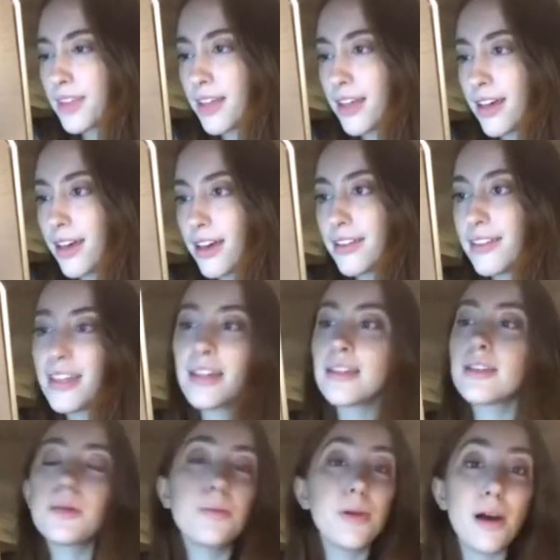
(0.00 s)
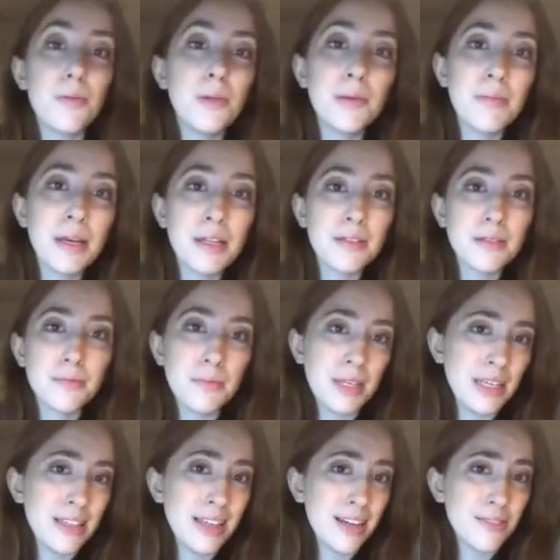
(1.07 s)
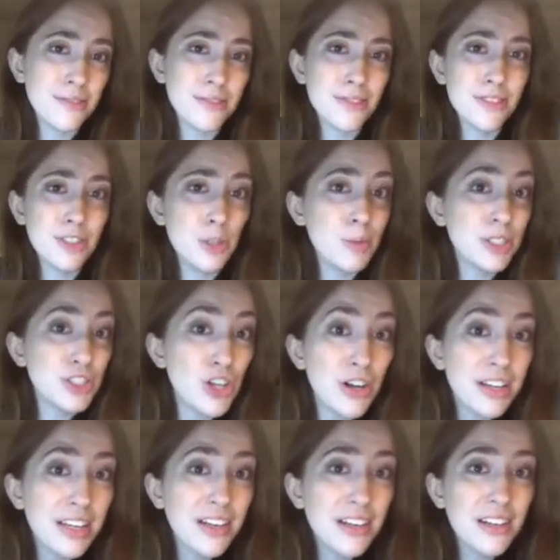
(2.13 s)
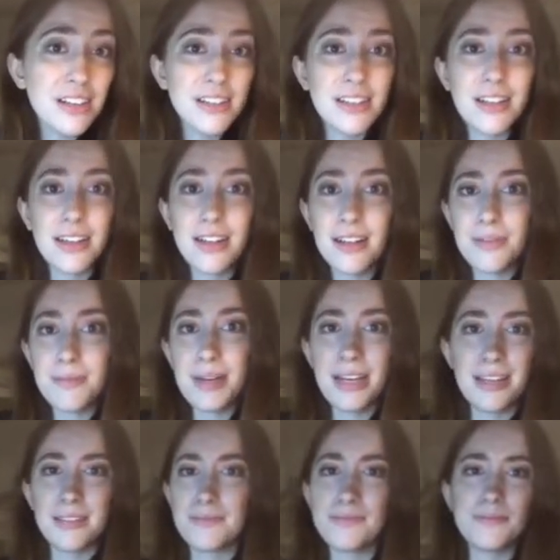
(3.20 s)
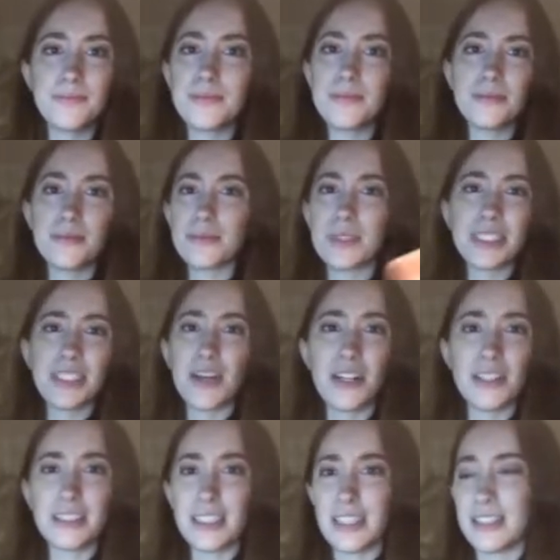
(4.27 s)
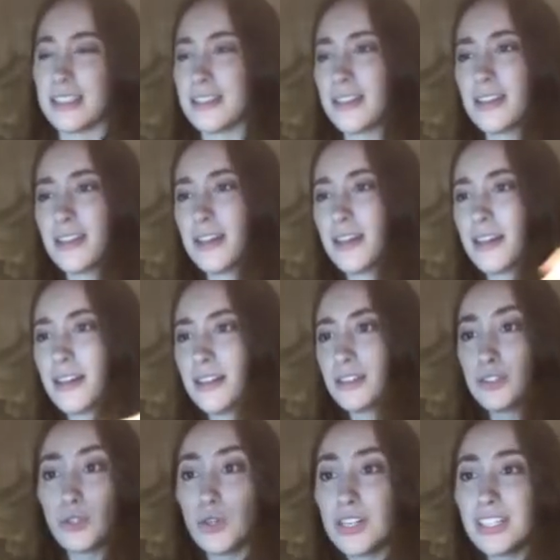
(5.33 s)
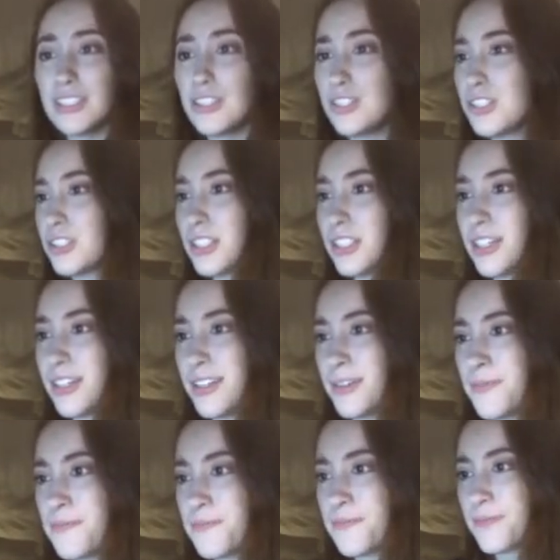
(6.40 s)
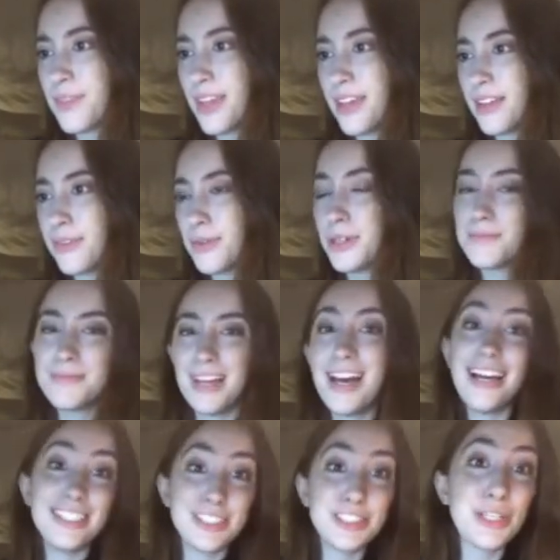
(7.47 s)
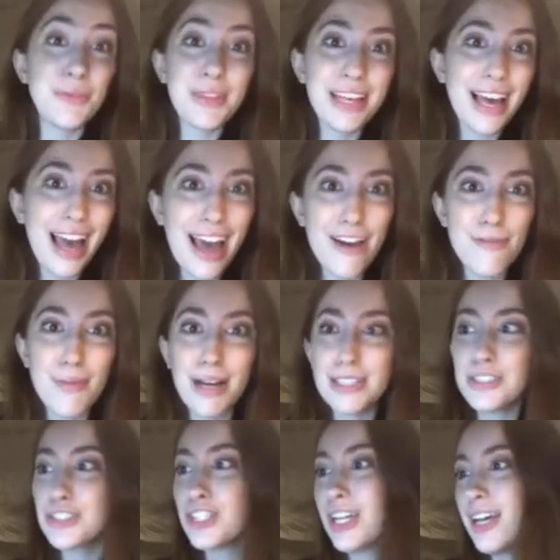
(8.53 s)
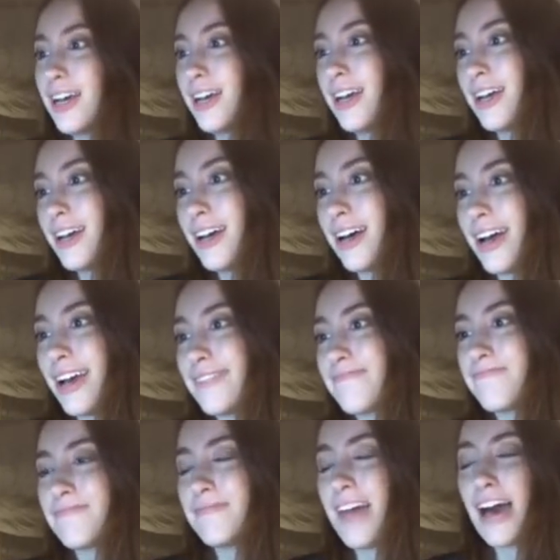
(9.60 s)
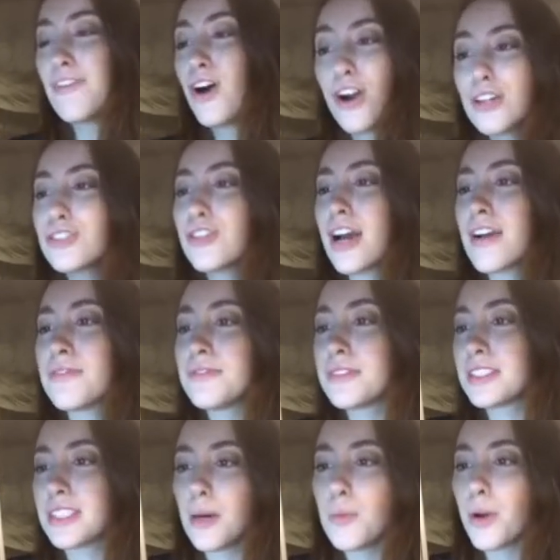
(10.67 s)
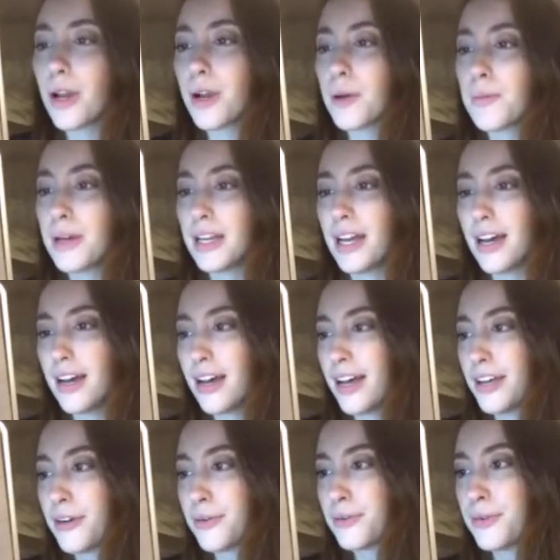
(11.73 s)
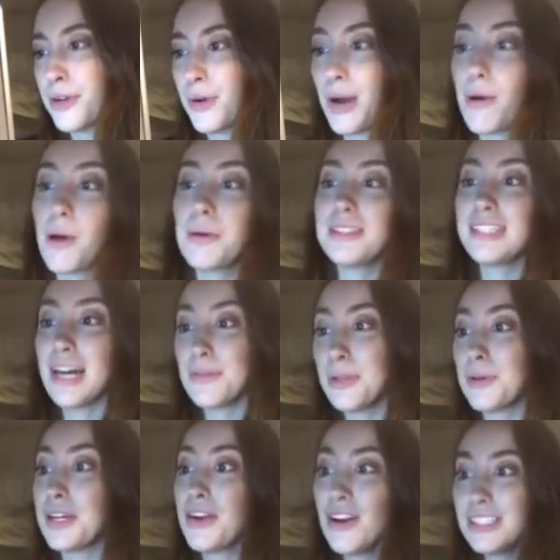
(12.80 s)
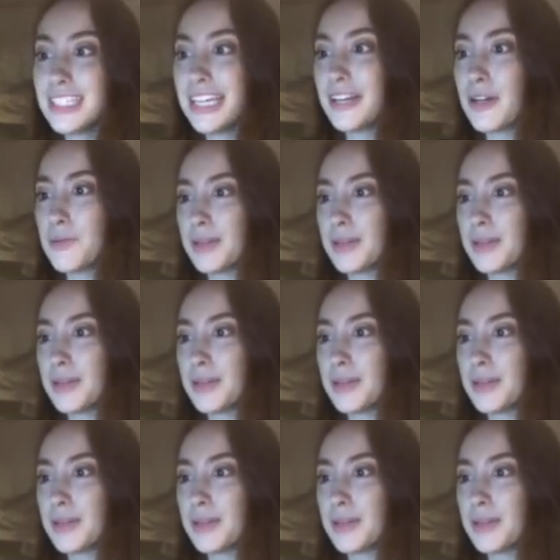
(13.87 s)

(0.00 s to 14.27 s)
I think the problem might be that I have too much on here. My, what's it called? Storage? Well, I just don't think I have much. I have a hard drive somewhere, but I don't know how I would download it onto here